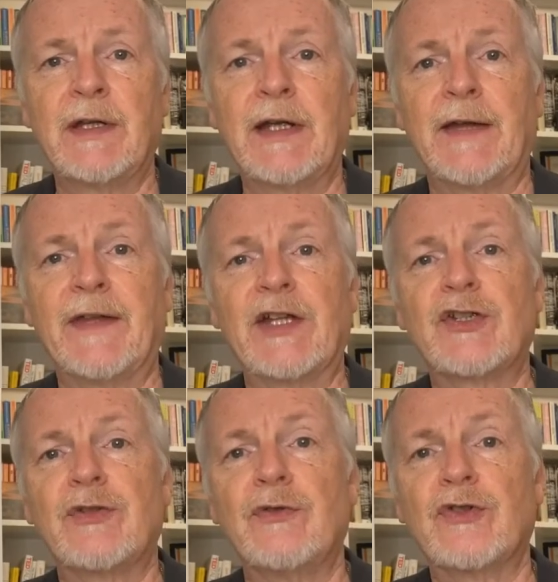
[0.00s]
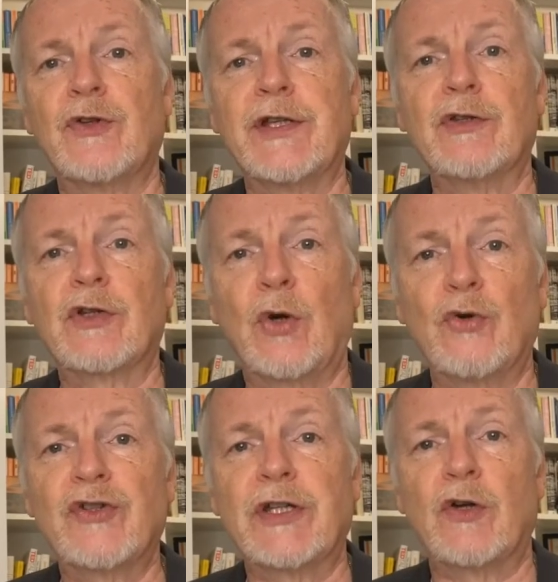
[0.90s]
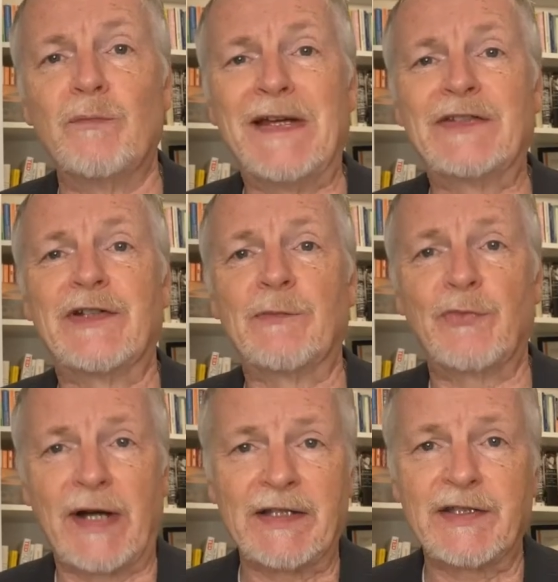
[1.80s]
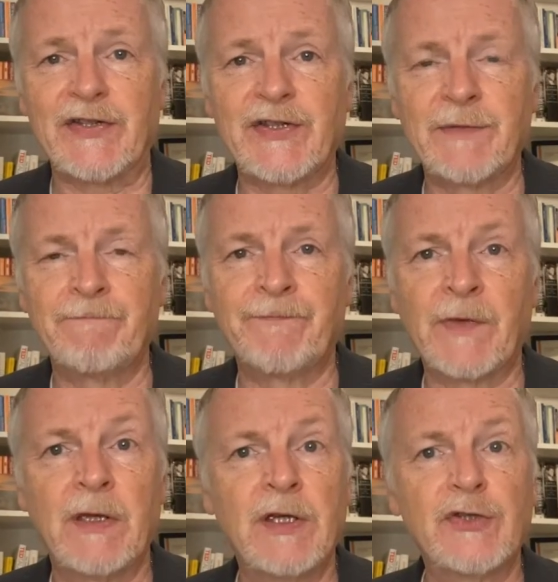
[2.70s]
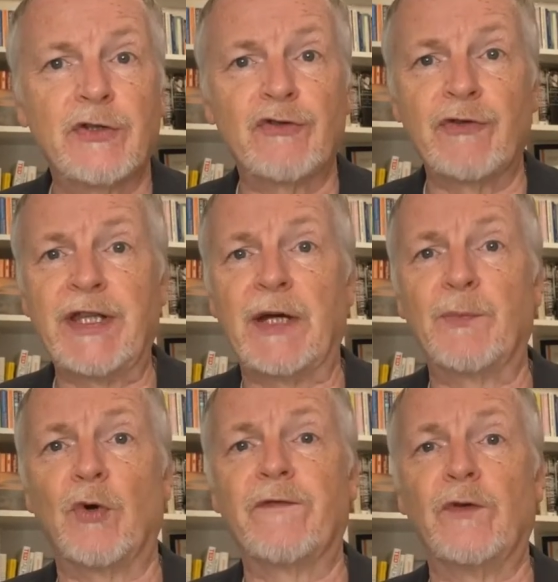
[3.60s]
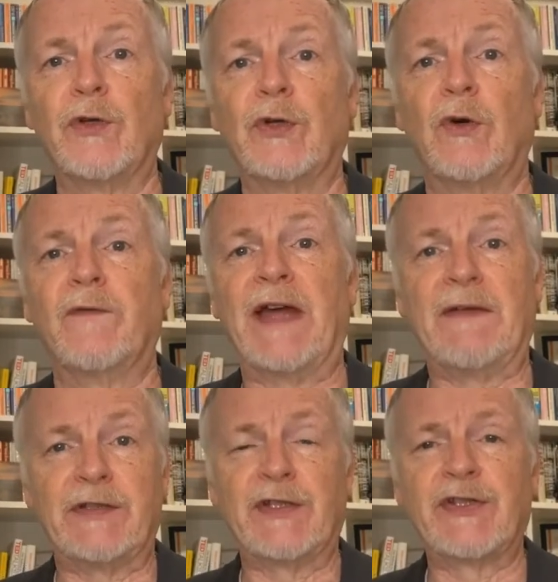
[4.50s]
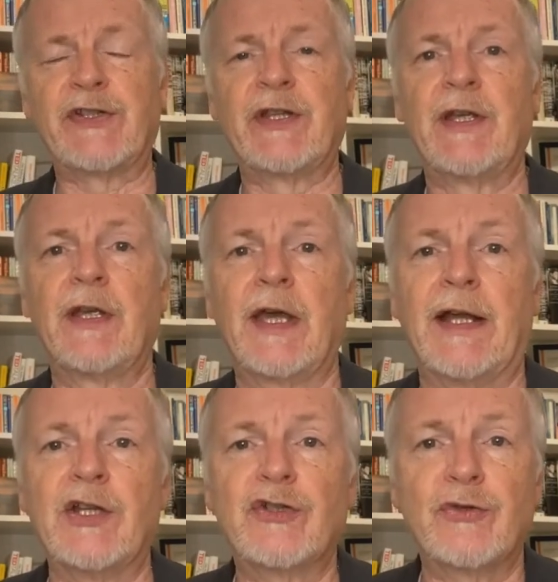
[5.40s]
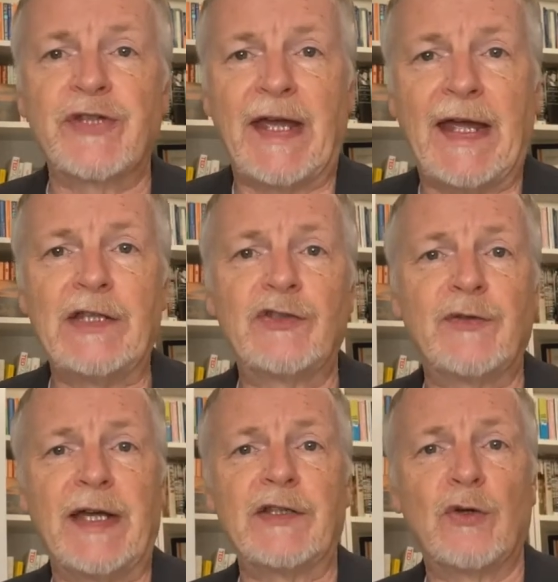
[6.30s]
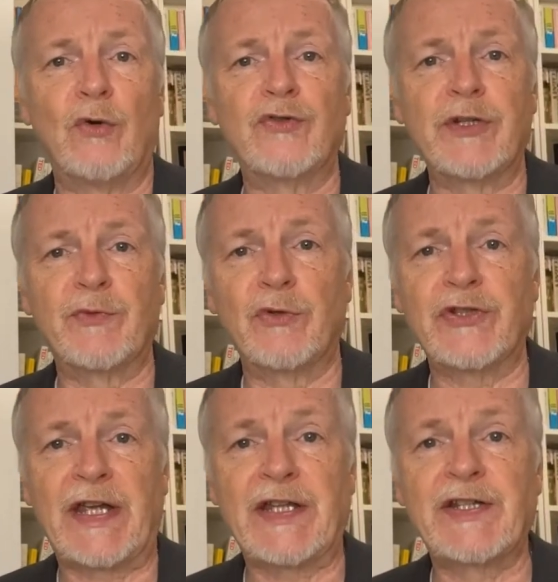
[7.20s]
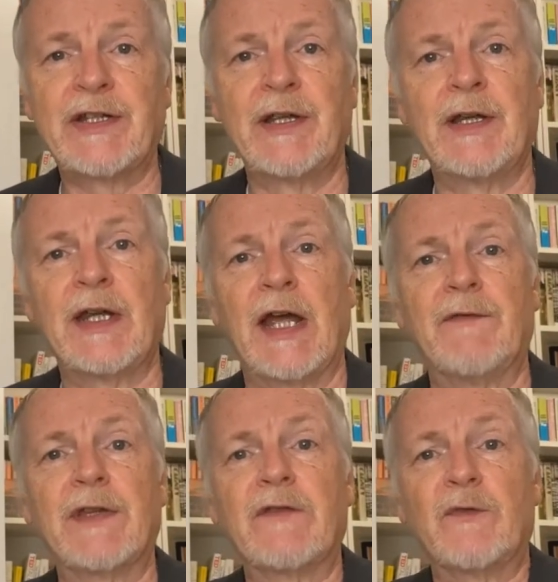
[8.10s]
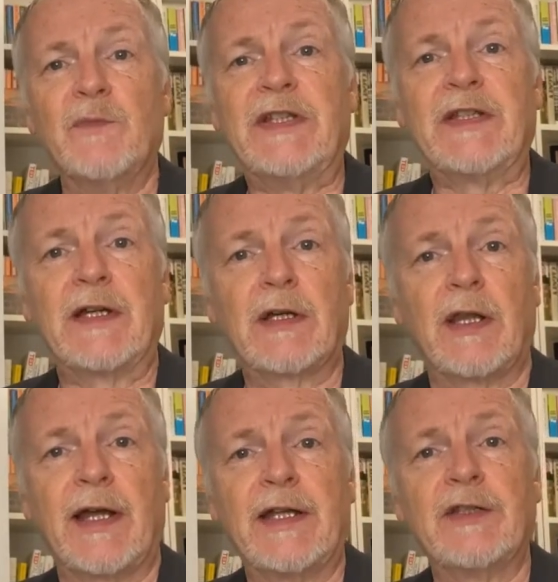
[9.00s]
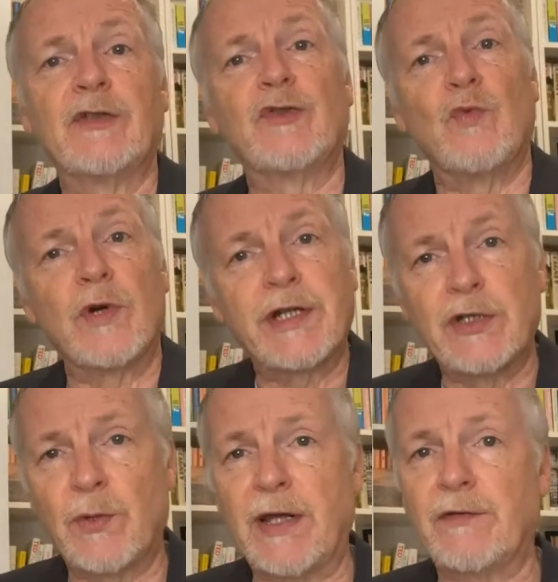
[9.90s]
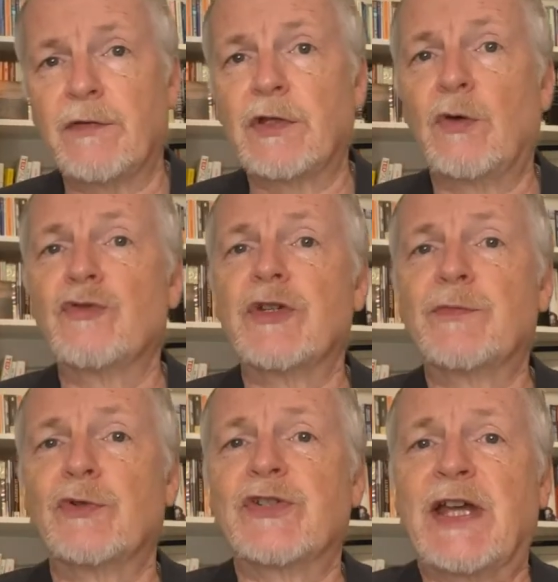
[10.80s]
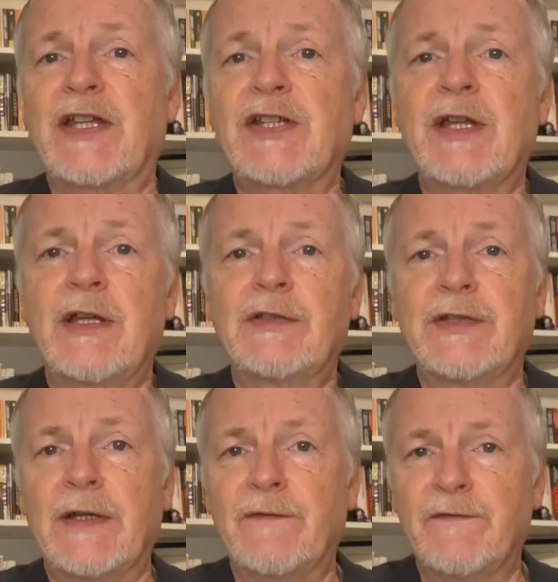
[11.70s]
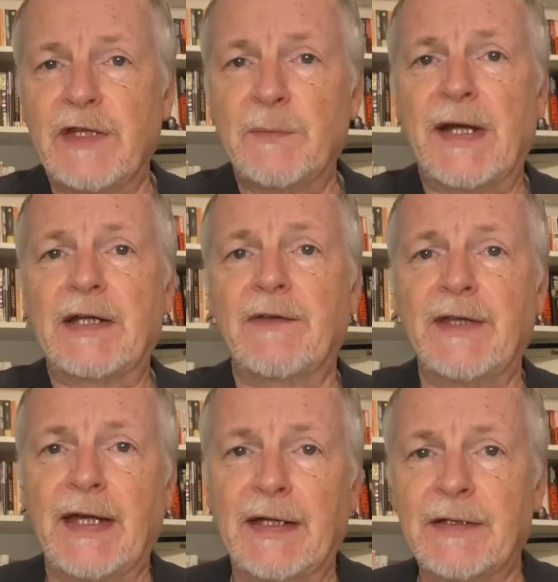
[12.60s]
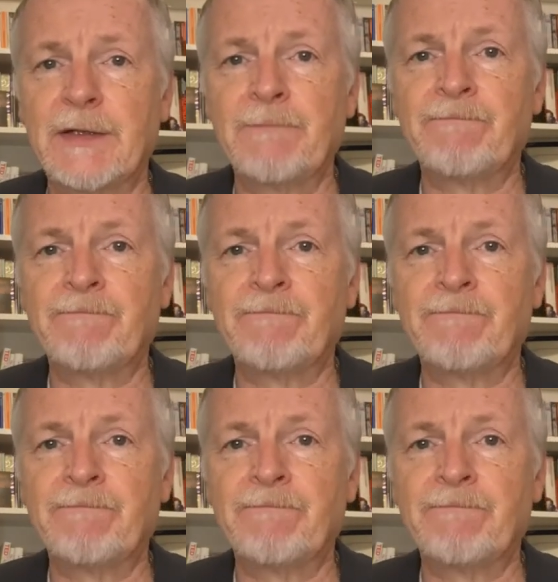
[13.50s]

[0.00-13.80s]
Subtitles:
And that's you showing your coaching or mentoring practice. So it's really a portfolio of evidence, and it shows the end-to-end coaching process. Everything from meeting a client to working your way through the coaching process to getting feedback at the end.